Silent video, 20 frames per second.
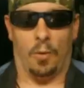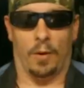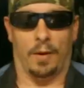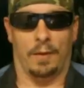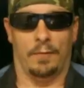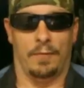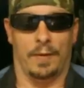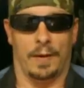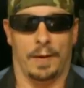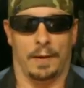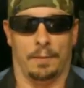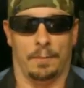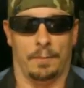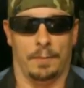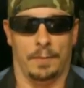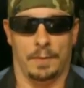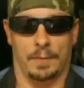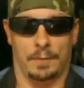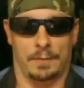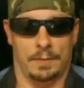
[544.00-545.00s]
of a
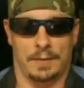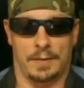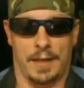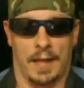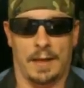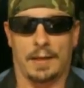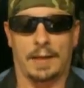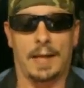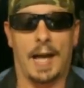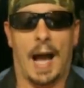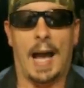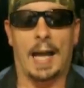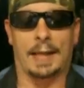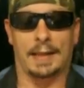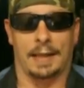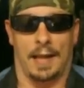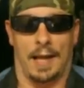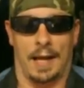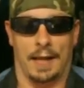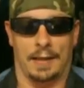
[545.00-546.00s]
set of
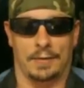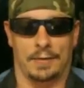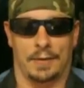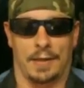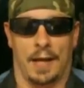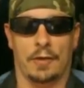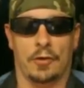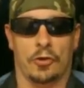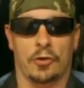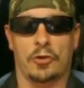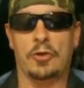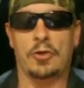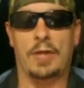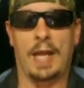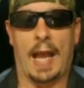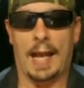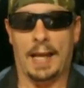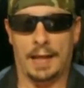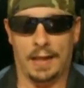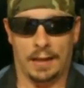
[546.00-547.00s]
guidelines and
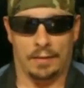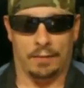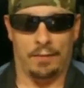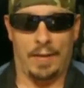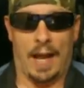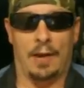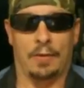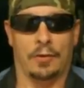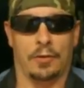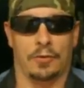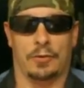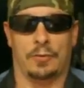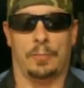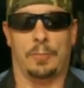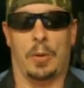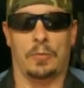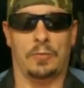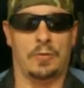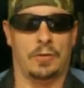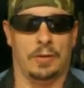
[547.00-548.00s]
understanding of how you're
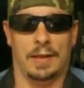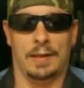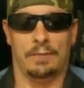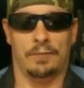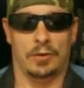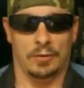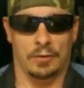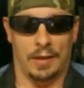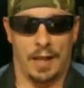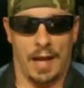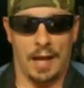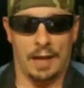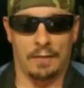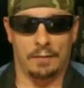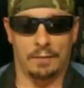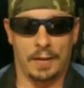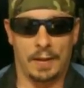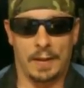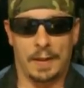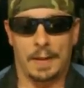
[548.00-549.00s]
supposed to live your life.
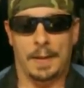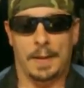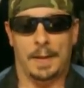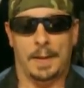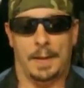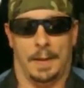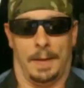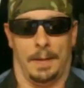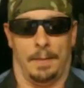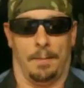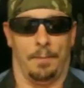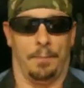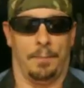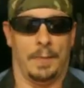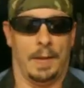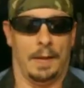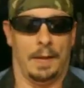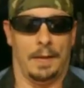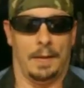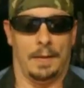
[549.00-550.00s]
Um,
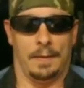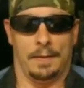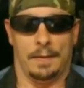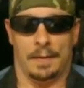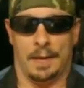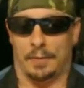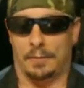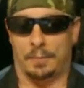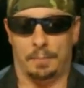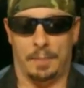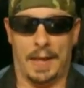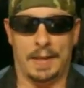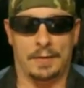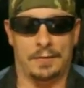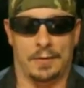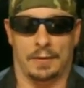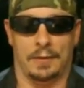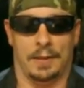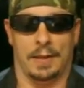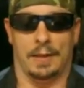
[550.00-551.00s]
that's
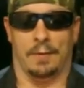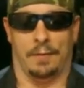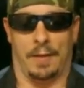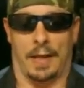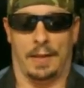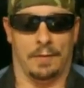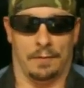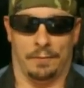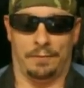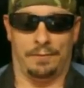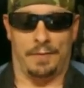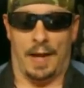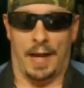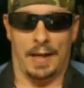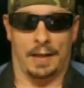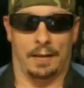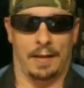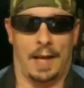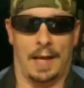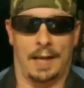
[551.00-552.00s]
basically the and the
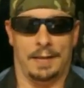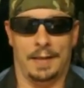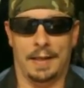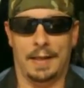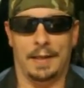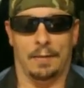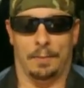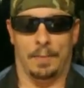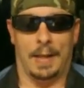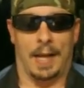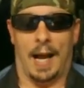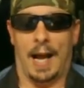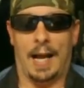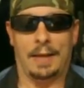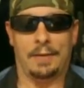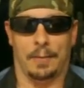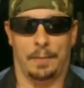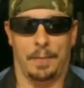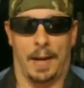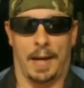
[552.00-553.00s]
final idea behind
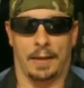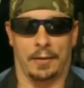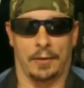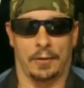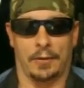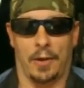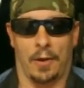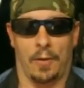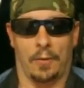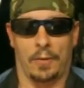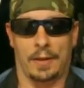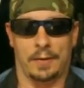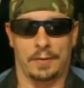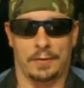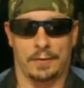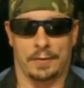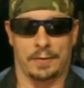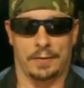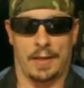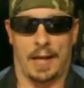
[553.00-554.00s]
the biker code is
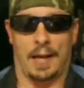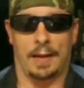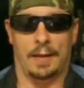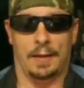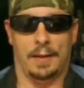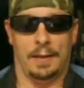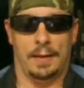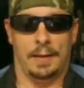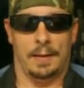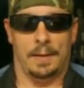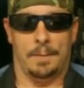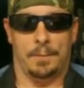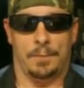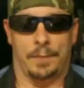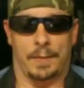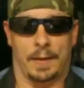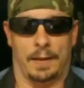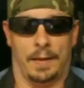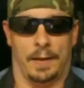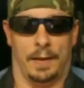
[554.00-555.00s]
is that
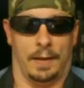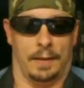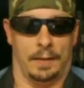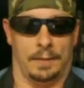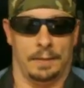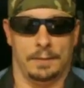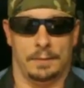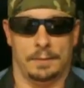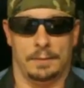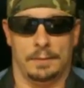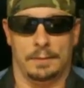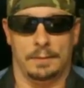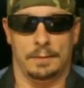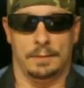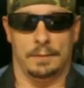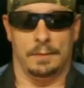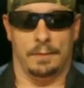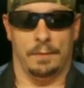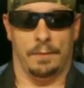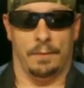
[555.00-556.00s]
uh,
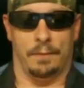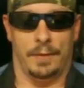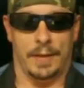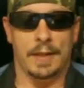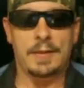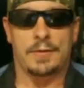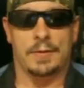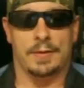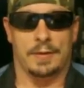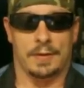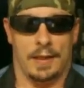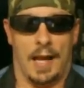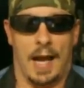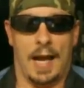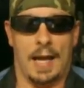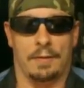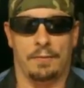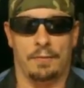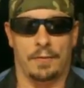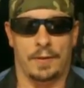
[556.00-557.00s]
this is
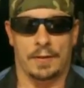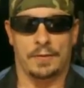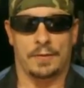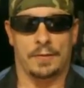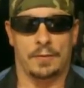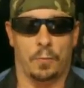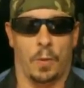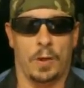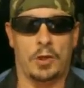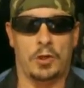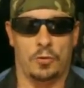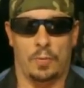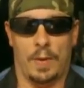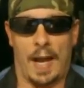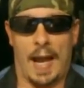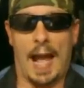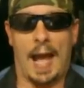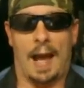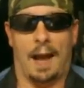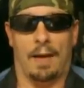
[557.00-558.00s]
life, this is what you
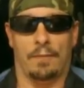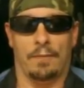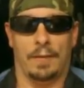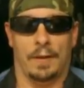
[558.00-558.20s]
have,